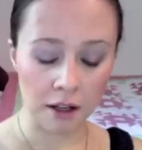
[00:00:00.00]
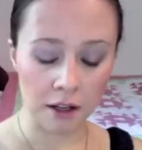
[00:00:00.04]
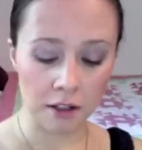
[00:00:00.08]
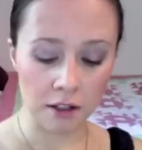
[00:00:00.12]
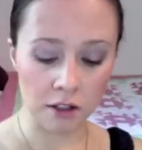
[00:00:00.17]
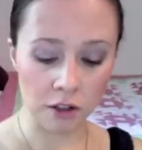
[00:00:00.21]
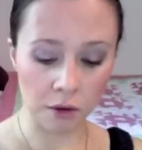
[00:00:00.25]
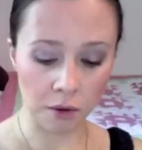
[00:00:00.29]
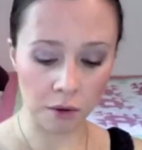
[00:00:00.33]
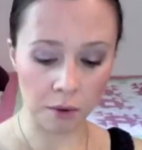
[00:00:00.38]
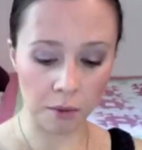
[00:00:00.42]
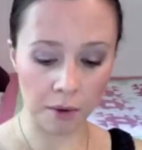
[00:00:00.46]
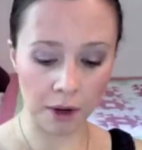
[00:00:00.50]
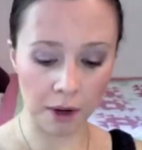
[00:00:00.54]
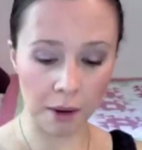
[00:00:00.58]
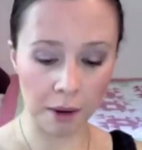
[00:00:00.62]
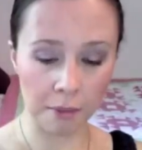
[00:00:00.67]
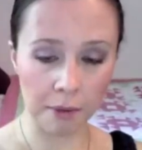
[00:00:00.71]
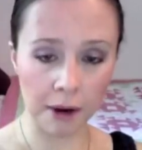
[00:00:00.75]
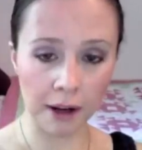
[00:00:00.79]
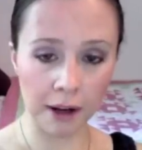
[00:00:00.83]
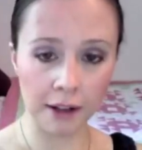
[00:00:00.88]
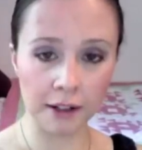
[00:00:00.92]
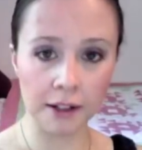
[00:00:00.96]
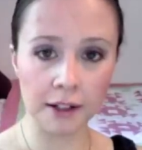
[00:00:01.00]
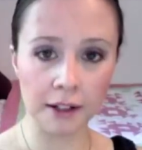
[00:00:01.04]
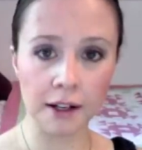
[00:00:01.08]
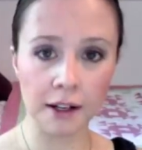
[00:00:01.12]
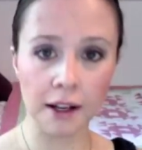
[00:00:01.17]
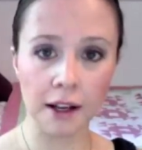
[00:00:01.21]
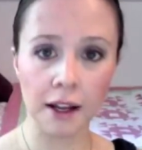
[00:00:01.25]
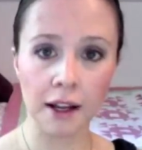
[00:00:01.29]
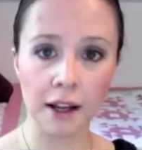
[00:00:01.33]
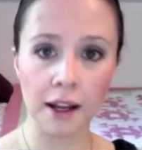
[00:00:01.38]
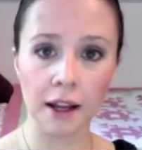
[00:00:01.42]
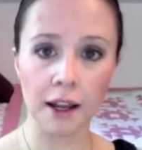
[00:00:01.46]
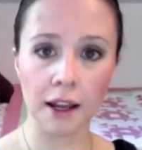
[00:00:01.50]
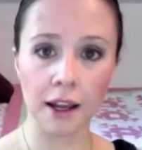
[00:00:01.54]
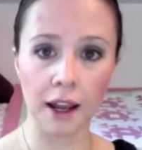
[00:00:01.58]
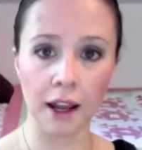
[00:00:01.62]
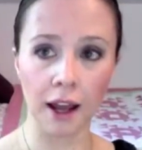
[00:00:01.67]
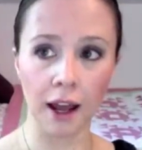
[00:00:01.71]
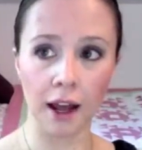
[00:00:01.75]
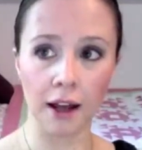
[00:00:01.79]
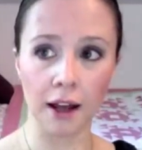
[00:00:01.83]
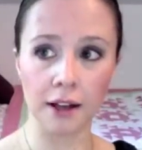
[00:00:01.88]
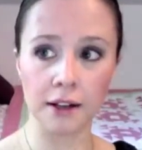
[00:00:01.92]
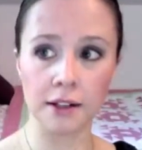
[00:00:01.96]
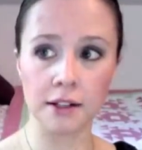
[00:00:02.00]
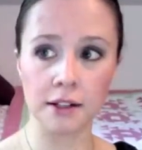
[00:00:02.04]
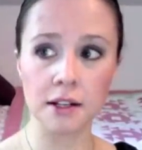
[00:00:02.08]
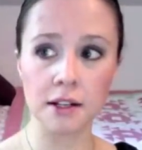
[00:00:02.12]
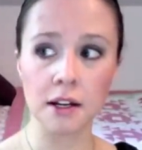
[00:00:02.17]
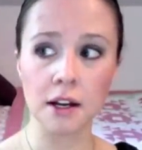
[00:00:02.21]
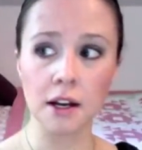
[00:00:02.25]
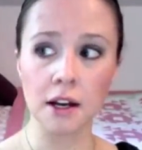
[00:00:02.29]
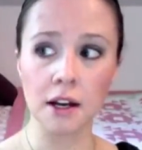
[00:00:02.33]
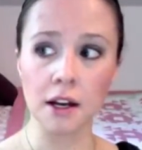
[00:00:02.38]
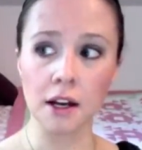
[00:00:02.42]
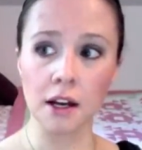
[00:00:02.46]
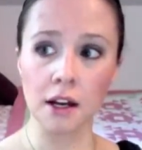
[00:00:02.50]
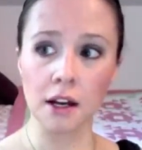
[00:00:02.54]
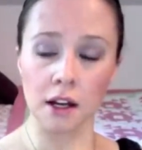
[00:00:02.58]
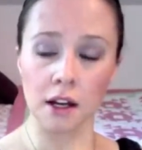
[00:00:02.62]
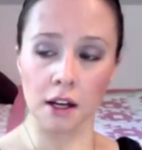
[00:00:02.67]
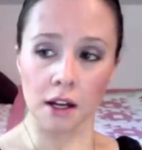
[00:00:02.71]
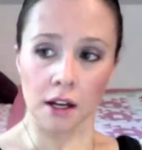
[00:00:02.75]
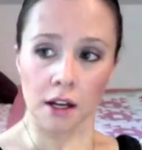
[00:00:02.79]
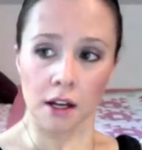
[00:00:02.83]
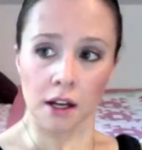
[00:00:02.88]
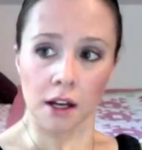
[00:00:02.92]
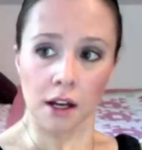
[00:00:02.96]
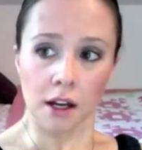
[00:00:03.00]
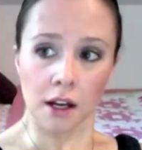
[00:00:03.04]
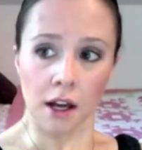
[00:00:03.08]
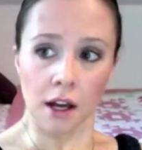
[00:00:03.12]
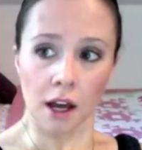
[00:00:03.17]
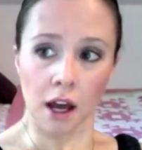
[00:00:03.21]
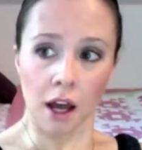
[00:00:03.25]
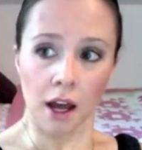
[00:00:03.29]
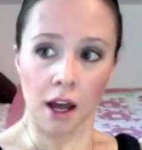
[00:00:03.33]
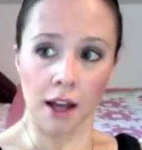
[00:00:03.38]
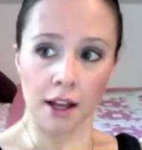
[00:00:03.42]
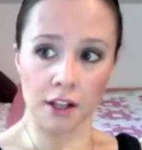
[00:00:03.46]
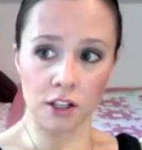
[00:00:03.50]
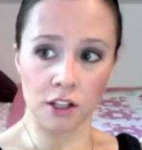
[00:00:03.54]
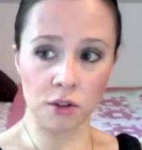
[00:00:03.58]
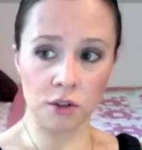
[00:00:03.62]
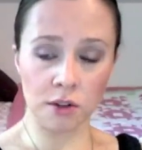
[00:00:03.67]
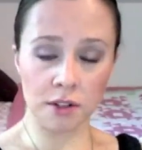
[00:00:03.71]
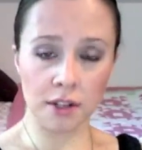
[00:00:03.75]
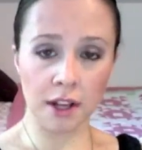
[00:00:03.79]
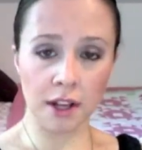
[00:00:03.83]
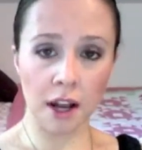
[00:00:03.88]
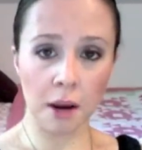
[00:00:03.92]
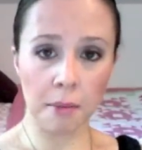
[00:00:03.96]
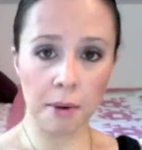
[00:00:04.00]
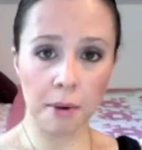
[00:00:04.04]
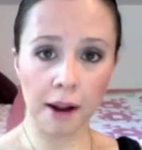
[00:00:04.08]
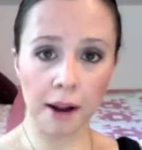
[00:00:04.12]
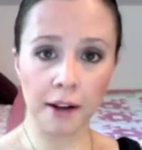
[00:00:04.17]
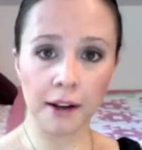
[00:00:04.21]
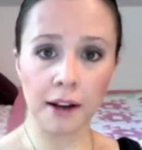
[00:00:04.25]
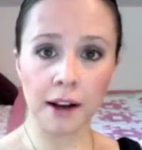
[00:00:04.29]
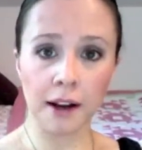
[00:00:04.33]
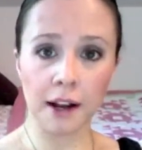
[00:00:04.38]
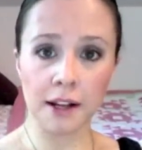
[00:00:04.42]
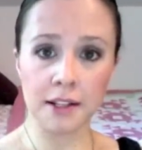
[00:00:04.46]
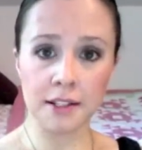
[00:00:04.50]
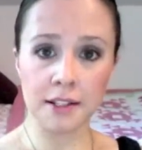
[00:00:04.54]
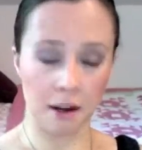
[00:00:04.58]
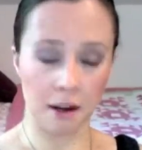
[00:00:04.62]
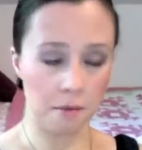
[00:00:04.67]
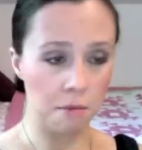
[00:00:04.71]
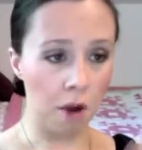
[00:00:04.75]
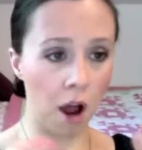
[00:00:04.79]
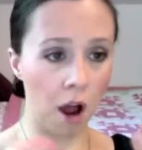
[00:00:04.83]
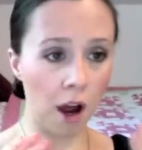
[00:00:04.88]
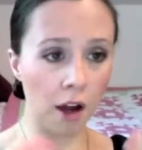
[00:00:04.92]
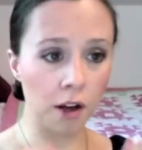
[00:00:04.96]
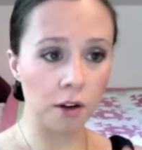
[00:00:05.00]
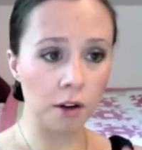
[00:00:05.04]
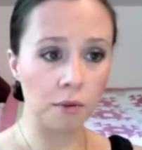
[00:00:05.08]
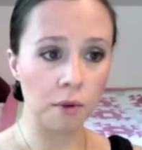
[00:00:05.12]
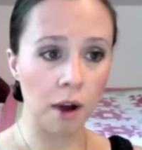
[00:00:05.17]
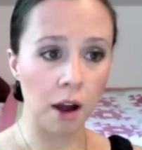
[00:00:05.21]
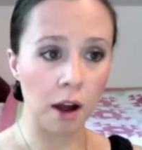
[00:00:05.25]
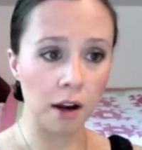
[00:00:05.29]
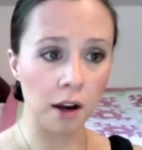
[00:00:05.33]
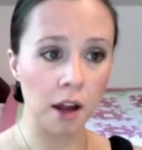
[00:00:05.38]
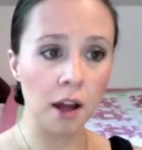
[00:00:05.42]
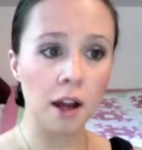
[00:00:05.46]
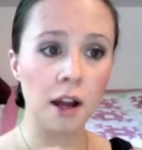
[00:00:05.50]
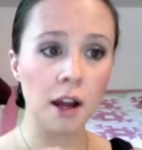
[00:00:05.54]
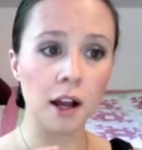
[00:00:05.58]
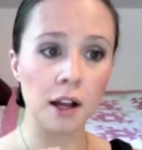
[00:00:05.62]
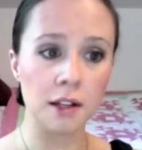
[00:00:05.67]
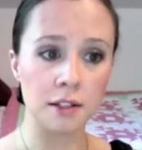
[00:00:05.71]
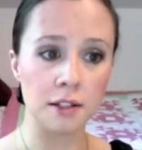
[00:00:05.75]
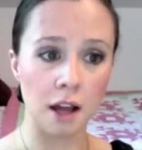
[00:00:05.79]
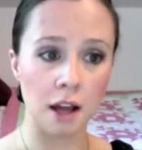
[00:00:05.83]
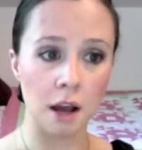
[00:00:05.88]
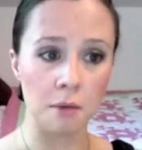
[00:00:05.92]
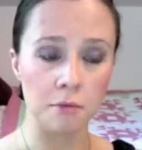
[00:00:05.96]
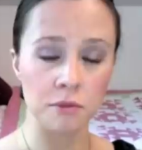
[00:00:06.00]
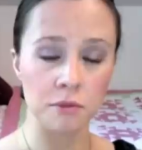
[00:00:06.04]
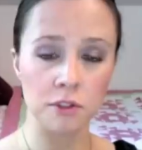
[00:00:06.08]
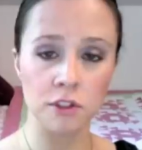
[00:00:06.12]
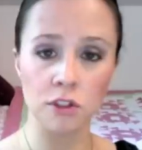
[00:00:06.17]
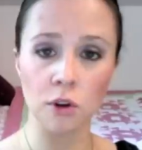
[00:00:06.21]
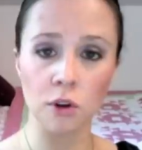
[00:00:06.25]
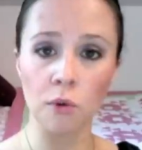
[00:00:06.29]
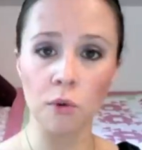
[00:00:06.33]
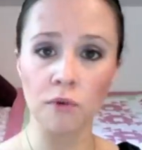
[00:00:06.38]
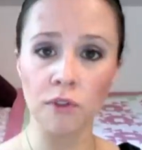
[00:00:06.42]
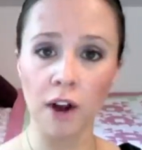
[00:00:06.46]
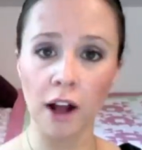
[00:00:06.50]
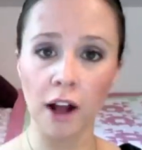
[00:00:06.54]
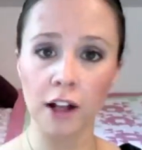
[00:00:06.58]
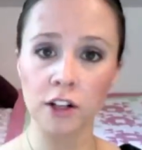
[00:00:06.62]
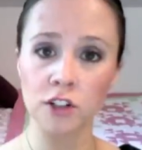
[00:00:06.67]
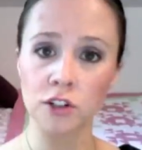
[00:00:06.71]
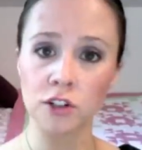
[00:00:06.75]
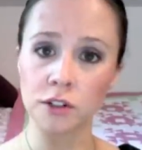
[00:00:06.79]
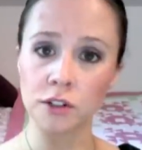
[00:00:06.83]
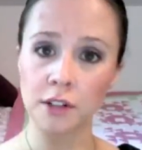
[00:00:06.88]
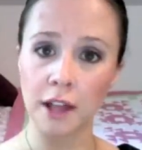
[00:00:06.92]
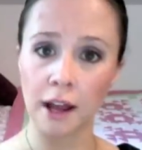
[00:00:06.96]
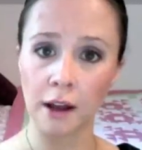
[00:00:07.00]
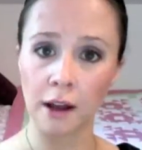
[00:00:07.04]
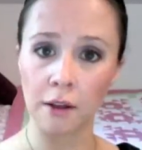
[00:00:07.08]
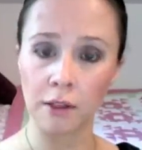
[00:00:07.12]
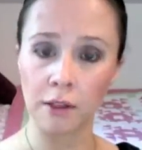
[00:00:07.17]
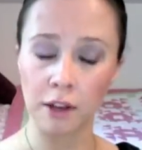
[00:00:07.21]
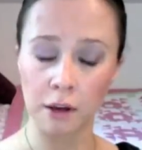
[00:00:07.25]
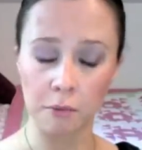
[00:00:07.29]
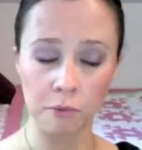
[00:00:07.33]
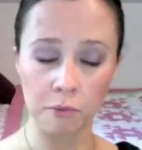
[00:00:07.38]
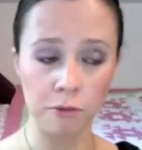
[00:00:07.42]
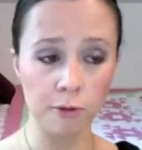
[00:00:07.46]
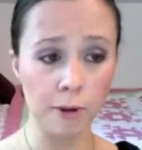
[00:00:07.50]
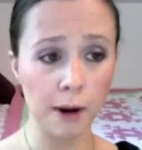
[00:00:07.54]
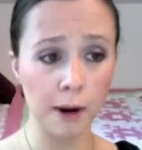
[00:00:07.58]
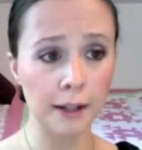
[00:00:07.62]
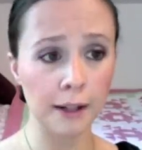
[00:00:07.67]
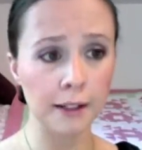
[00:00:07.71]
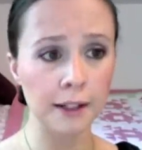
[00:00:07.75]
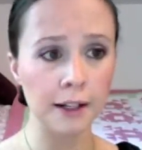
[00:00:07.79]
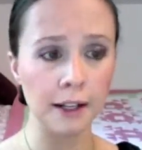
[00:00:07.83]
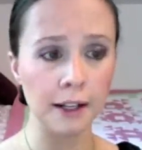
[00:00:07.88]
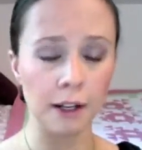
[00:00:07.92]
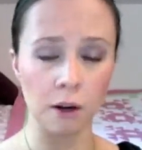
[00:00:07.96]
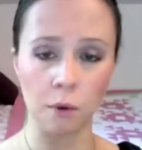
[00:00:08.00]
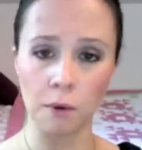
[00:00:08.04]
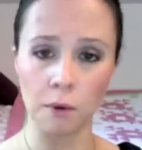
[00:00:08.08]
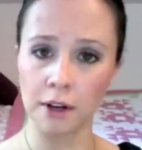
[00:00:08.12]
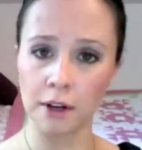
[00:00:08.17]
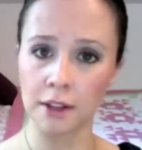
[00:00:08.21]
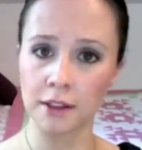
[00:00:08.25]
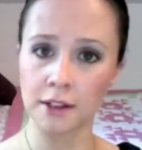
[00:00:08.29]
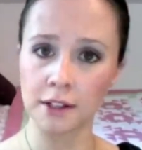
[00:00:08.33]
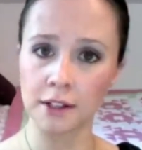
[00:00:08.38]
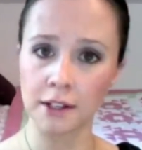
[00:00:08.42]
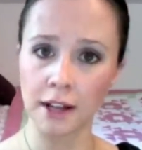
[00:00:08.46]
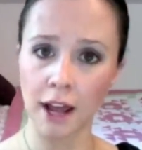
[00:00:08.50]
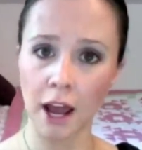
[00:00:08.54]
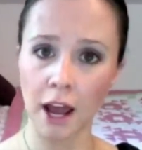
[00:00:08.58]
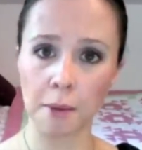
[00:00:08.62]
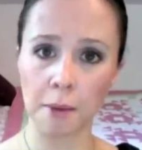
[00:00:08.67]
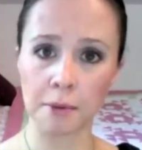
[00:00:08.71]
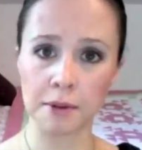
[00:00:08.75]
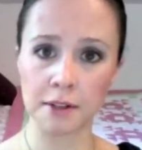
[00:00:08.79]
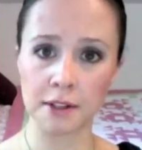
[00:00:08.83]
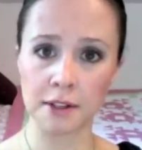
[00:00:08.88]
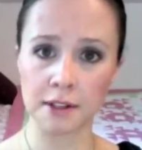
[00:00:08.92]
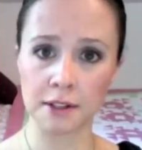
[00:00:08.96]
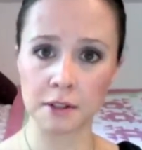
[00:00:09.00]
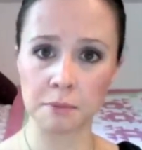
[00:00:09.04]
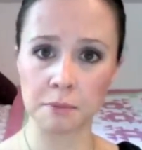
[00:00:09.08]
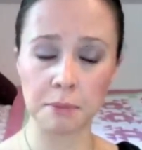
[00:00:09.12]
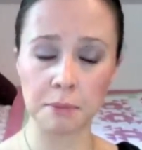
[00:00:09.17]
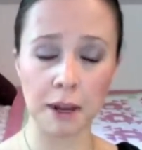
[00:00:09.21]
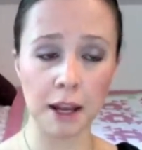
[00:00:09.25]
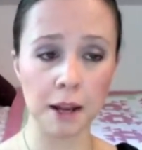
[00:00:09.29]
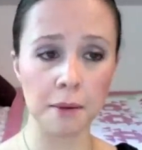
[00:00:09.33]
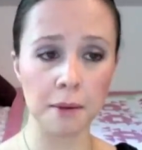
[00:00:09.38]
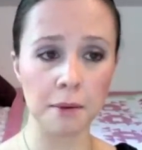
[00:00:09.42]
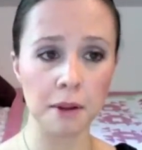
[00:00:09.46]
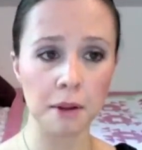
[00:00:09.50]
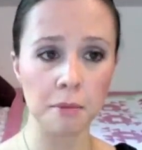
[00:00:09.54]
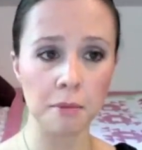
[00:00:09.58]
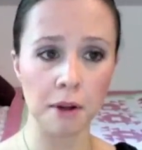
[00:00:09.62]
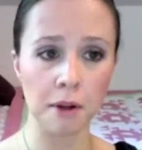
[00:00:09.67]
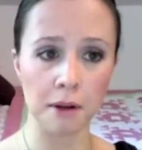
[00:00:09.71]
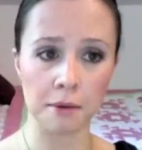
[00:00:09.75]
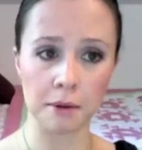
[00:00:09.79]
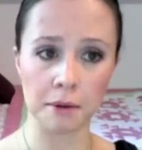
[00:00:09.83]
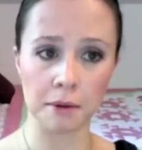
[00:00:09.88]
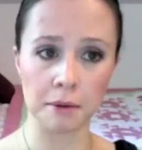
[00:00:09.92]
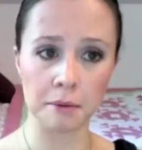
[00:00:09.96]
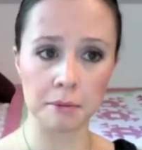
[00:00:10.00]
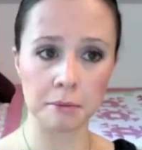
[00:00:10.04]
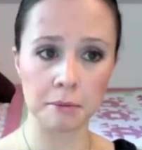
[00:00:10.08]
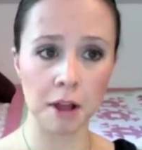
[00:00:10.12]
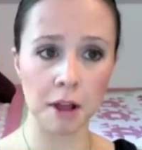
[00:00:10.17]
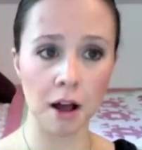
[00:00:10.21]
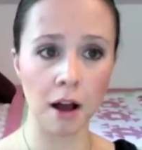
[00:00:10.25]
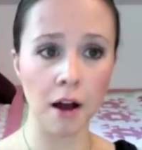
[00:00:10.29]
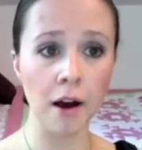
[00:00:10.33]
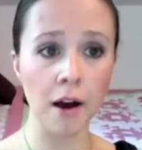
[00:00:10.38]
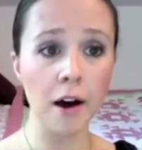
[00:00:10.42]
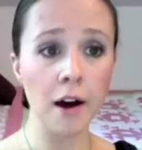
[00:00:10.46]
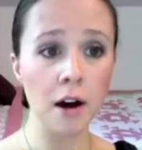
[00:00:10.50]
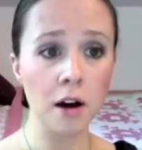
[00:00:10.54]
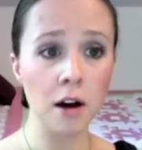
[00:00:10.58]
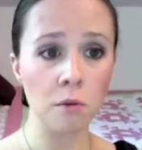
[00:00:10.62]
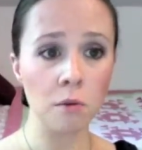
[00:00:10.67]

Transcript: So we got pregnant, and as soon as I got pregnant, I said I'm not going to run because I'm so fragile now that I'm pregnant. I don't want anything to happen to this baby, blah, blah, blah.